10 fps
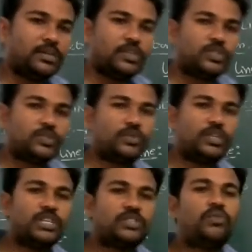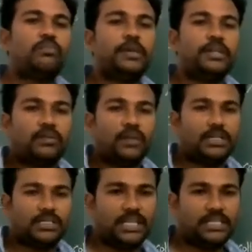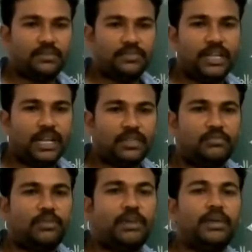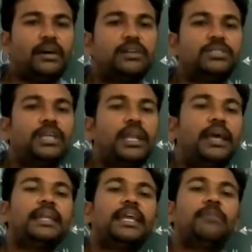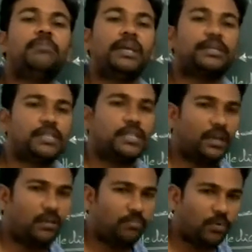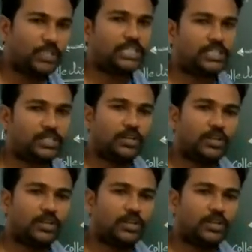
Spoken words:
So there is no particular size of the length. Why? Because a line can be extended on both ends.